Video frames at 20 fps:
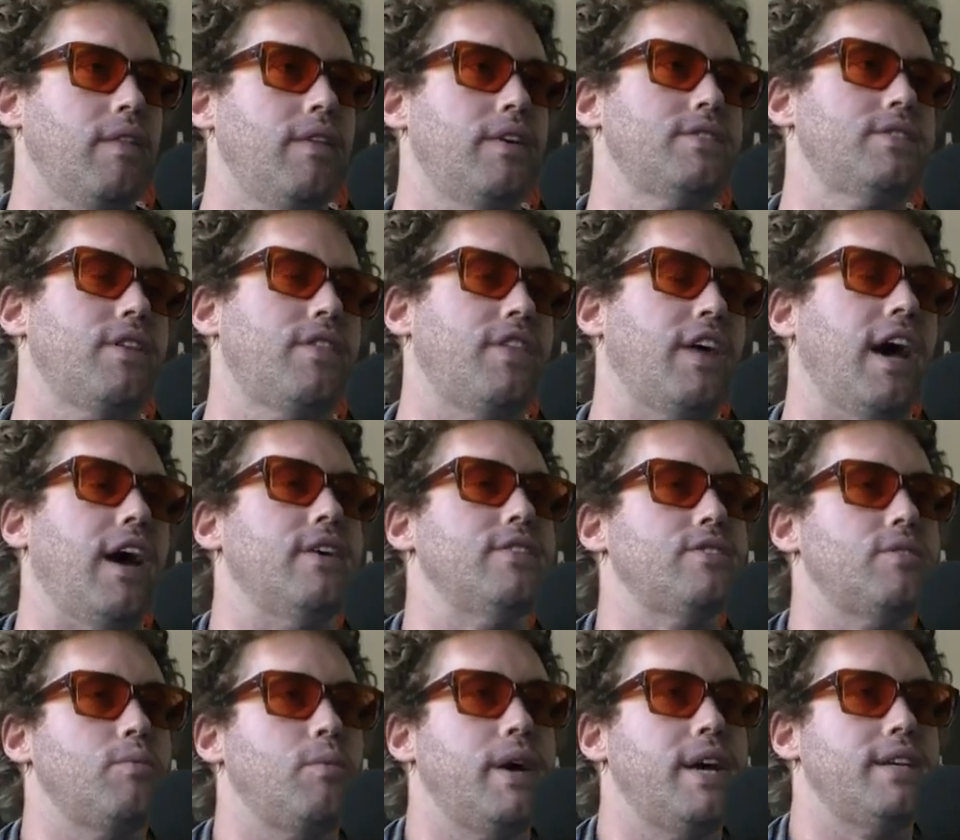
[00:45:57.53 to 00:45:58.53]
there's
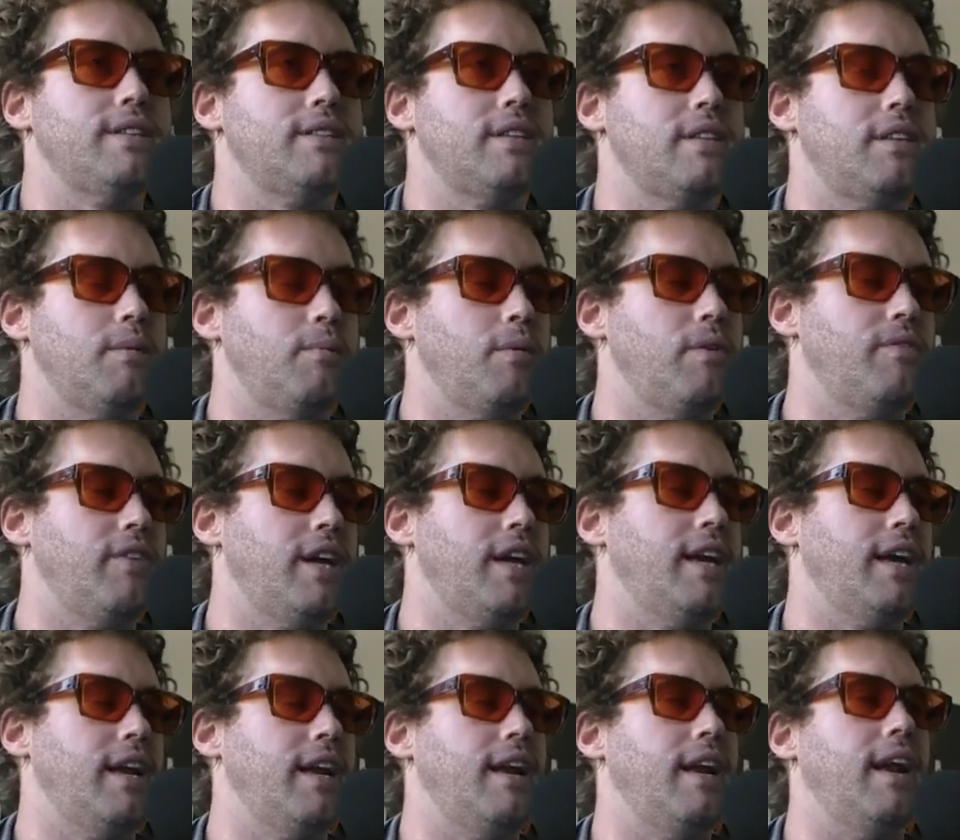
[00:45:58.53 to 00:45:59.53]
1,000 ways that the movie
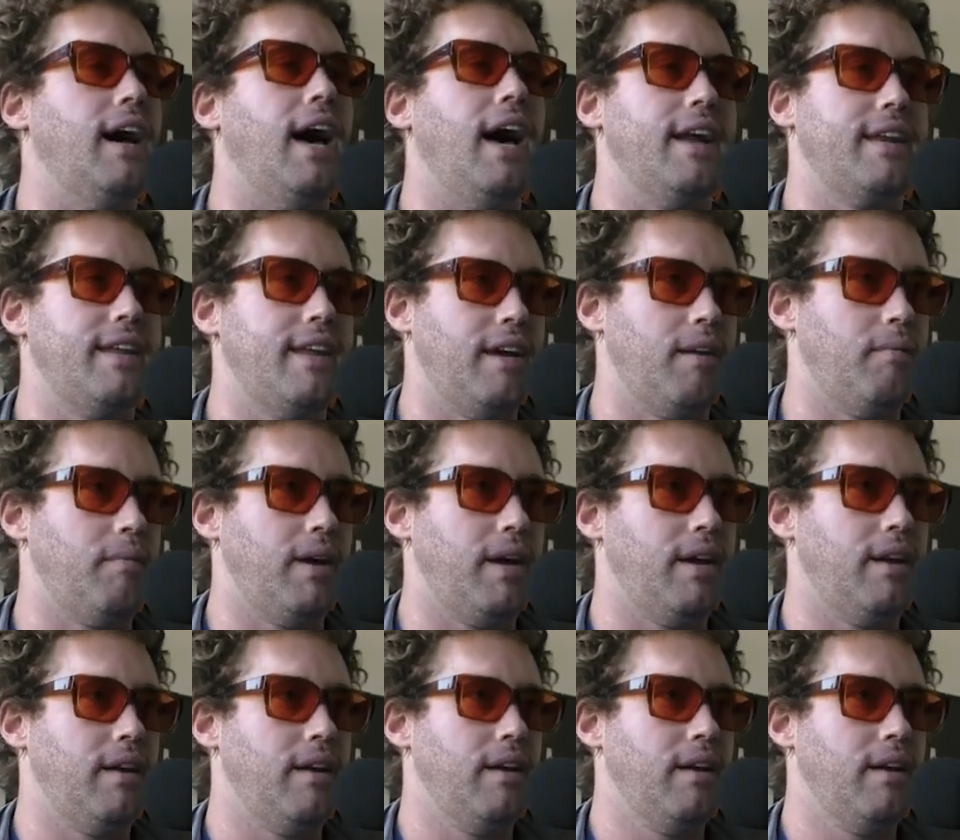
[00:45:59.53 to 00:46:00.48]
cannot get made.